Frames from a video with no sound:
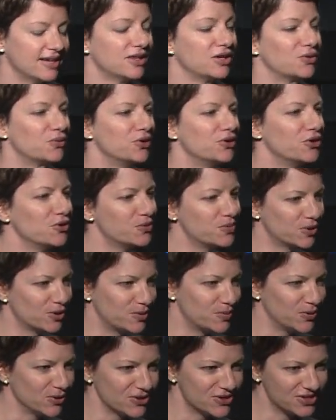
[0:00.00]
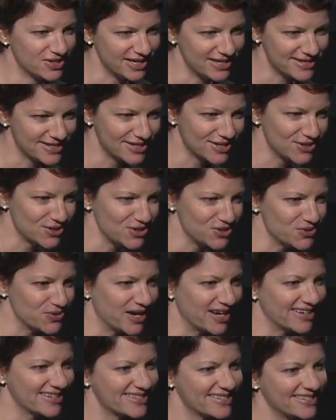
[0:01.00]
there were no purple states in the
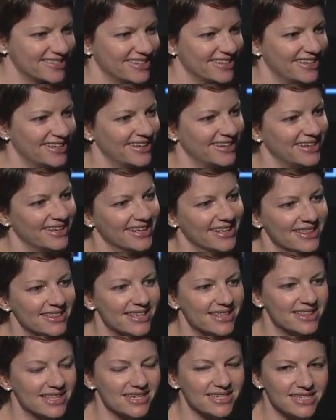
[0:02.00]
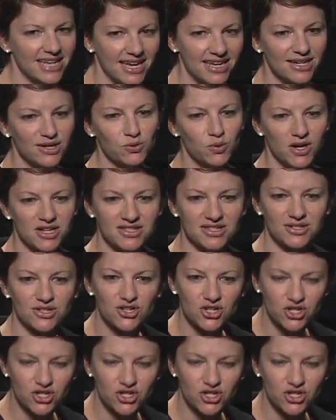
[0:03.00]
US, that the data wasn't